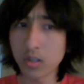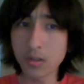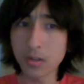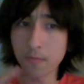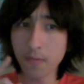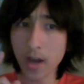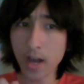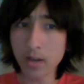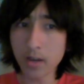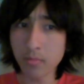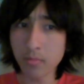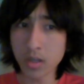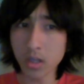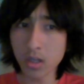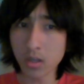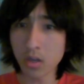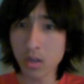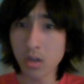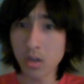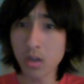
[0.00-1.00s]
Defy
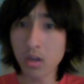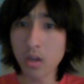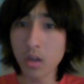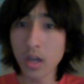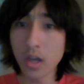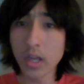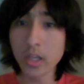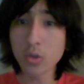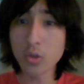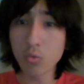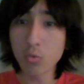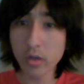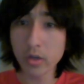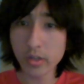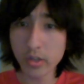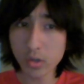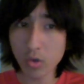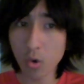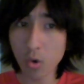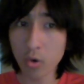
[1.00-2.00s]
me, and you
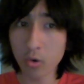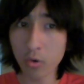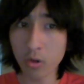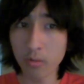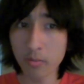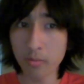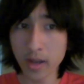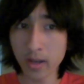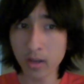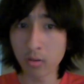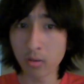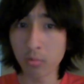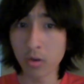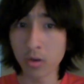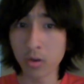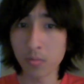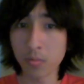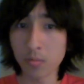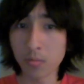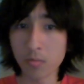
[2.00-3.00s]
risk total
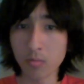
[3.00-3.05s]
abandonment."